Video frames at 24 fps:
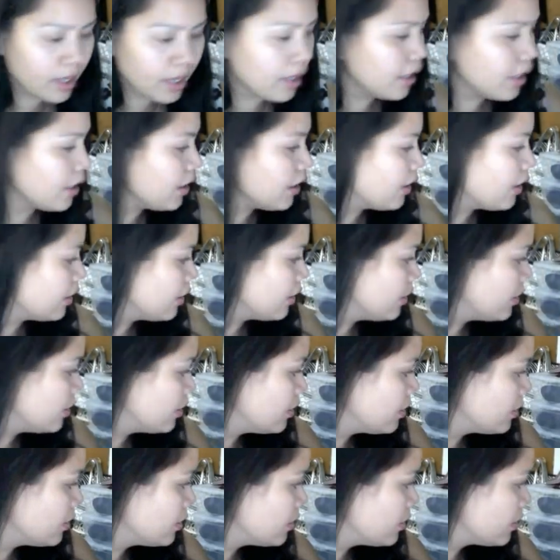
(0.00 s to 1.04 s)

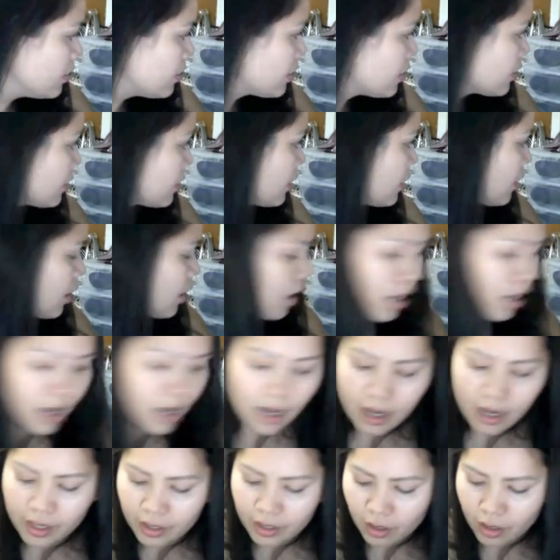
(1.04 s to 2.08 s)
And
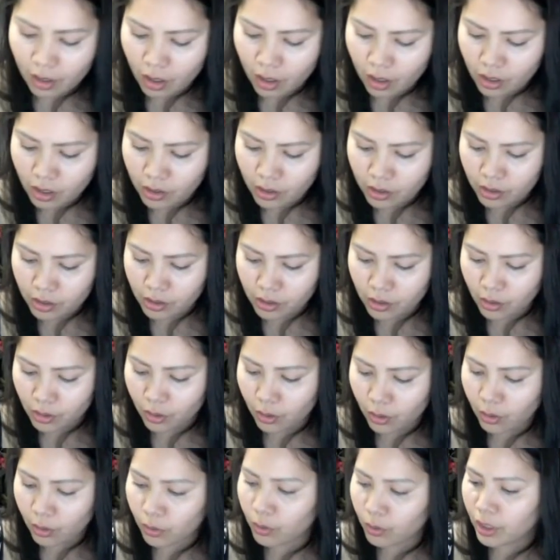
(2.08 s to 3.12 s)
I
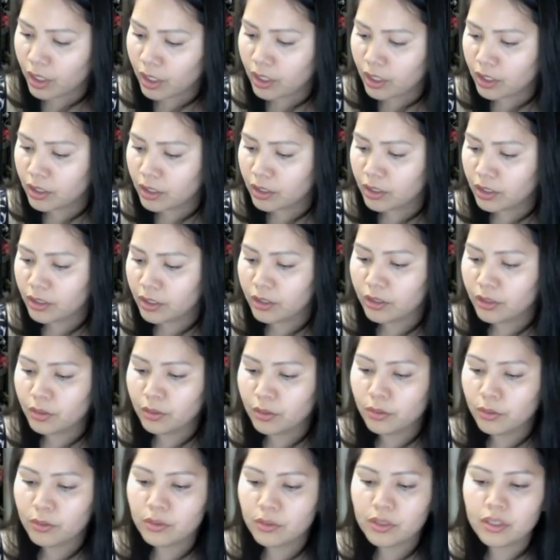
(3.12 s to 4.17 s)
also
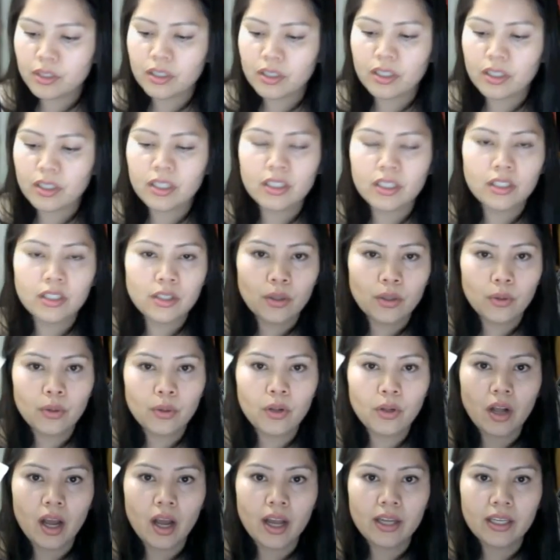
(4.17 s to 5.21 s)
use the Total
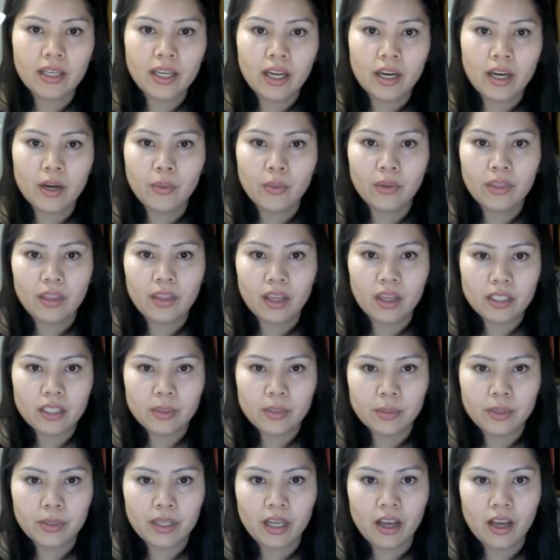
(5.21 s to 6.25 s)
Eye Care with
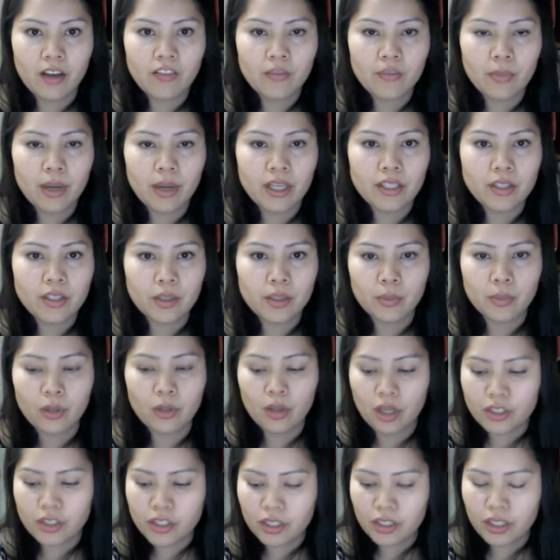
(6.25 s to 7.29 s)
SPF by
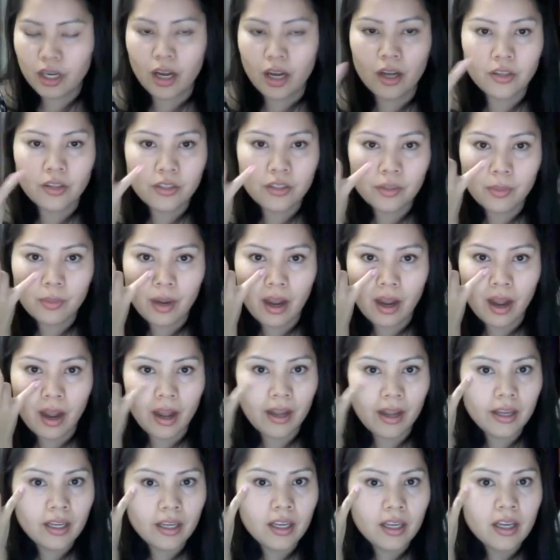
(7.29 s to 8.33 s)
Dermalogica under my
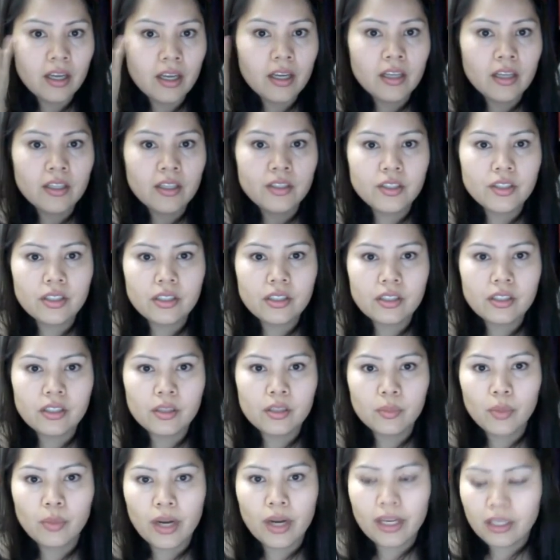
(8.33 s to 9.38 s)
eye, just to
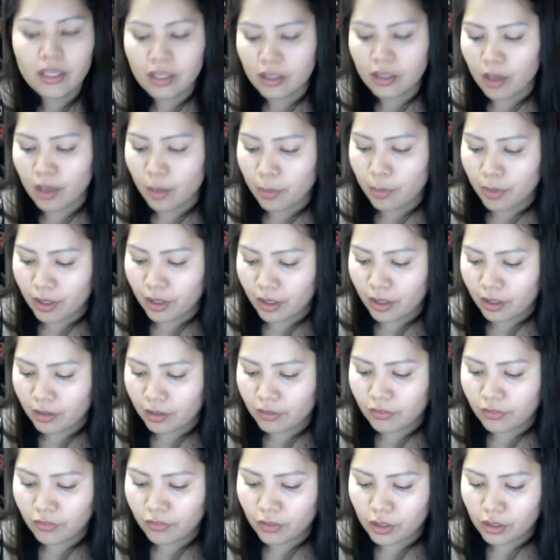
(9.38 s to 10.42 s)
brighten it up and
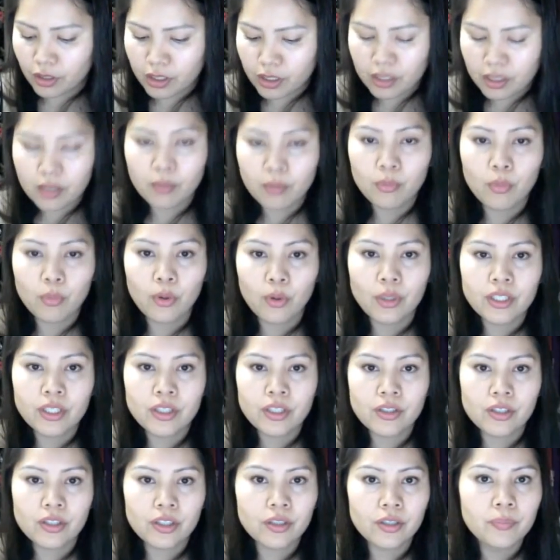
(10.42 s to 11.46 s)
for some
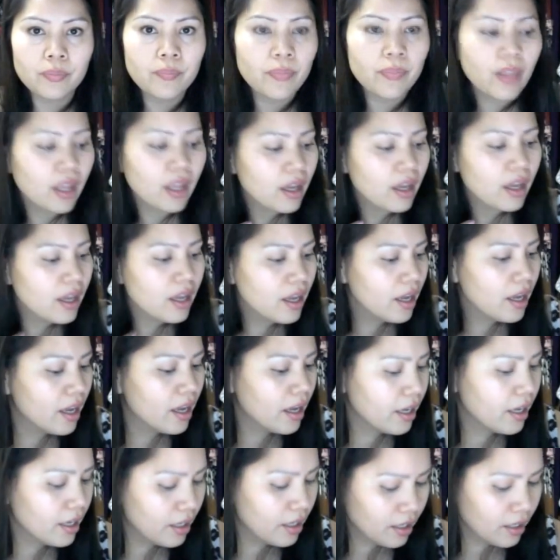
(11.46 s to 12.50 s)
moisture.
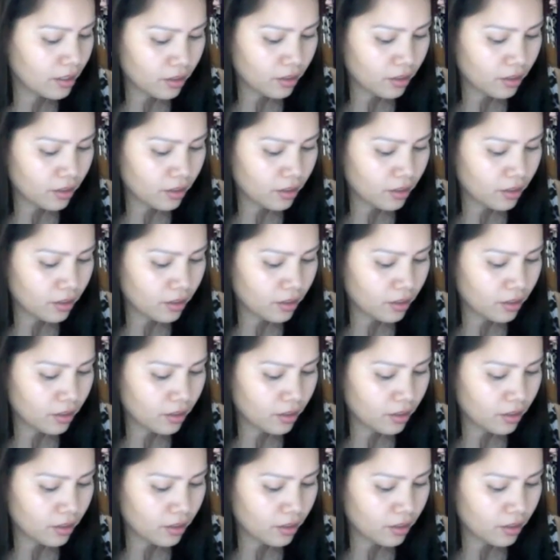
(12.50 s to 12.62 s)
And